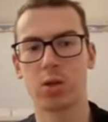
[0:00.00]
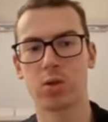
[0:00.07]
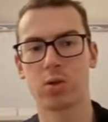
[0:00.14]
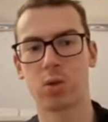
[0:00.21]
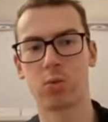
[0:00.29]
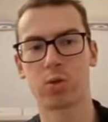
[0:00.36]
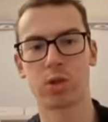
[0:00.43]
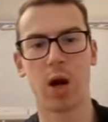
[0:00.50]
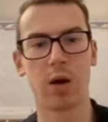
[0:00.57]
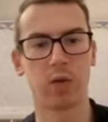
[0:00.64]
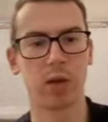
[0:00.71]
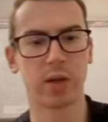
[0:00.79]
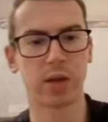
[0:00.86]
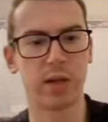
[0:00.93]
So it's kind
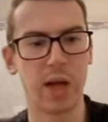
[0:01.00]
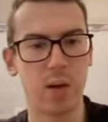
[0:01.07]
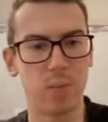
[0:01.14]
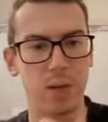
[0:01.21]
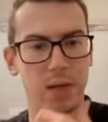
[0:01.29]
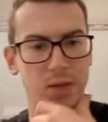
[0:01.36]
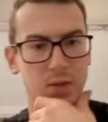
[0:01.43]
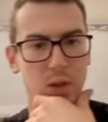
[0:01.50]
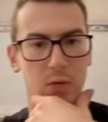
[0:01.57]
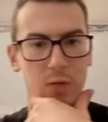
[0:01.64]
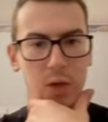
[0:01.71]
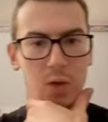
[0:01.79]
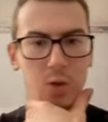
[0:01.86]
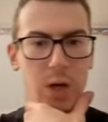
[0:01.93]
of like gambling
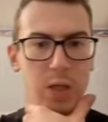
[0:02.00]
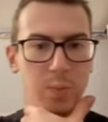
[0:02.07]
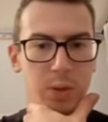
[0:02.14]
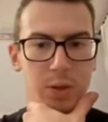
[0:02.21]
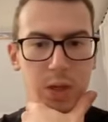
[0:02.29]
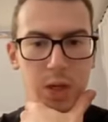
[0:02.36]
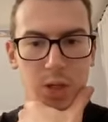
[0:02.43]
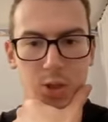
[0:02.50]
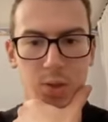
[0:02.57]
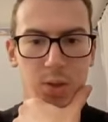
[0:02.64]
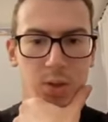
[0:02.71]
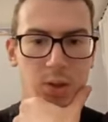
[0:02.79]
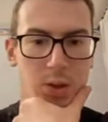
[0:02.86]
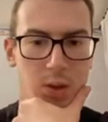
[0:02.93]
something, right?
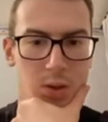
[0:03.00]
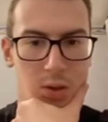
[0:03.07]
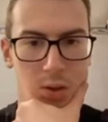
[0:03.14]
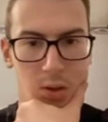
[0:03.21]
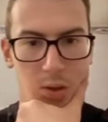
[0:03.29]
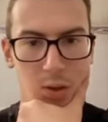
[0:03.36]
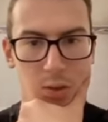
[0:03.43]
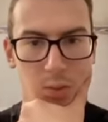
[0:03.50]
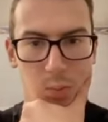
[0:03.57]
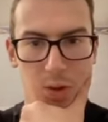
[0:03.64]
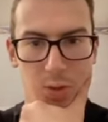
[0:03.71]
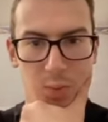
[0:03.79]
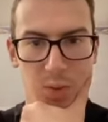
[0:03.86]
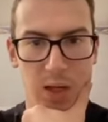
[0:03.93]
Prediction
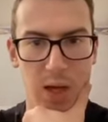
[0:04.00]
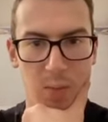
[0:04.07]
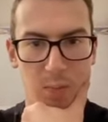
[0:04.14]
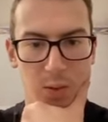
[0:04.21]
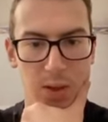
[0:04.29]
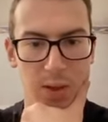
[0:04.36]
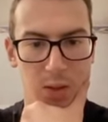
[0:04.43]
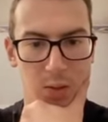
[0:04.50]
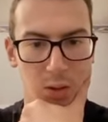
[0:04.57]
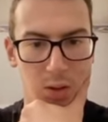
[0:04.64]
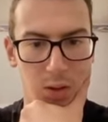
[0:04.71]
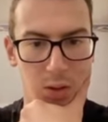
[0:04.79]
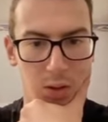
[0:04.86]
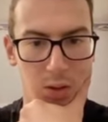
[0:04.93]
must be gambling,
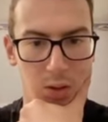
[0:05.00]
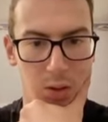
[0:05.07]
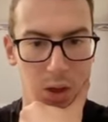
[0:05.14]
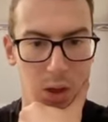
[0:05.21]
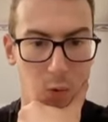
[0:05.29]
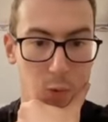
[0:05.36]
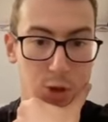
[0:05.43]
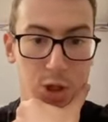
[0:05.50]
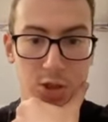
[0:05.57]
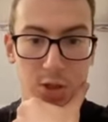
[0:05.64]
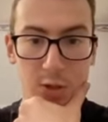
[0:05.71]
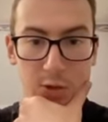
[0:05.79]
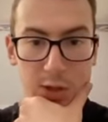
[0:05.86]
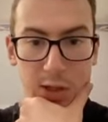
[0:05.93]
uh, which
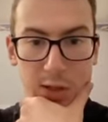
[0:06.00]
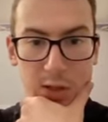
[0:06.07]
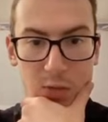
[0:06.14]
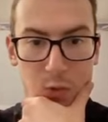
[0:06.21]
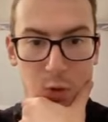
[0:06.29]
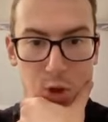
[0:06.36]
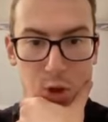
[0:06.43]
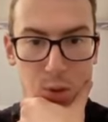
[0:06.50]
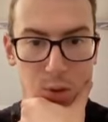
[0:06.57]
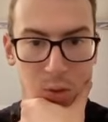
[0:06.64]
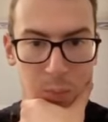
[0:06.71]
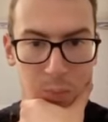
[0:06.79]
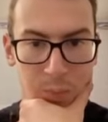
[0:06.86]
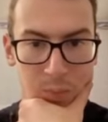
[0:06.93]
is a utility for
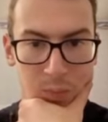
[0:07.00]
sure.